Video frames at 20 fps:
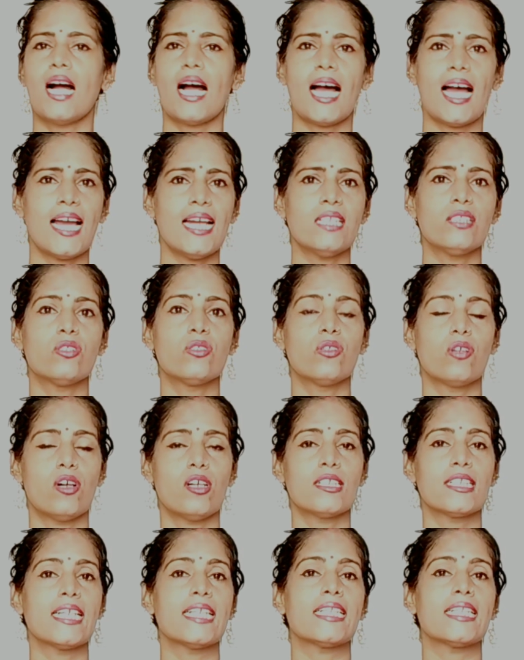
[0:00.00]
I do
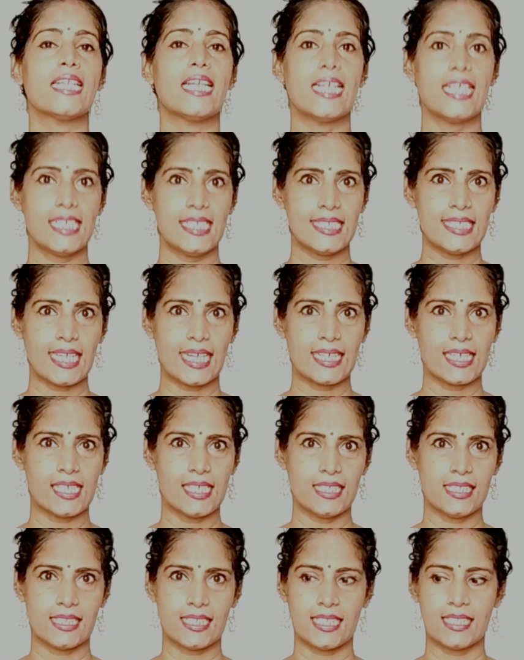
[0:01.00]
not get any sandal
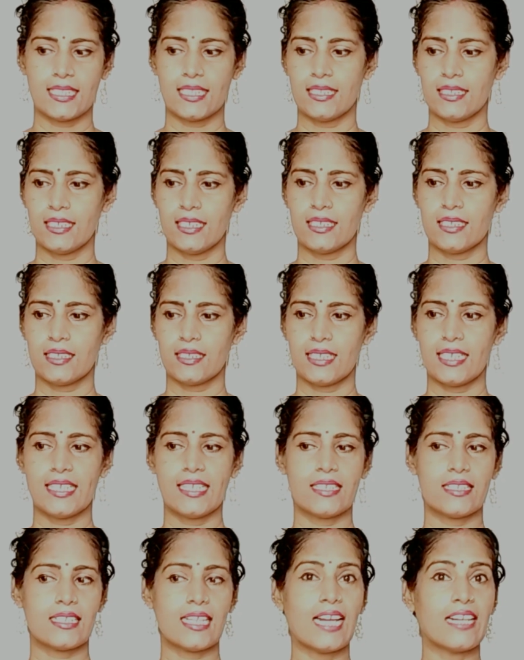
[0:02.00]
incense in this,
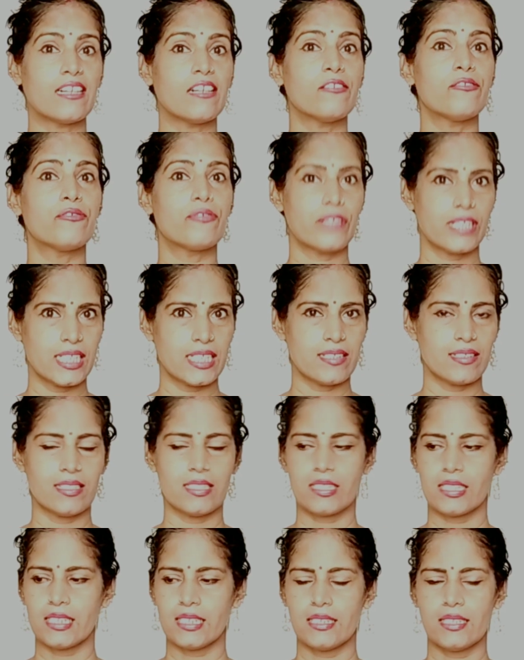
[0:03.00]
sandal
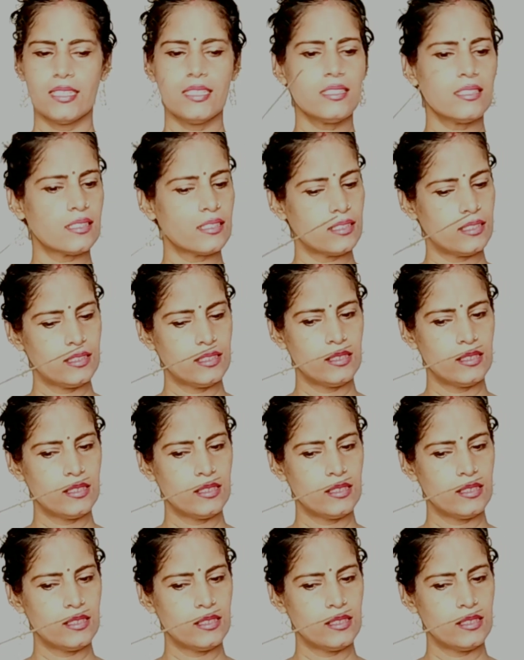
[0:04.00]
fragrance in this.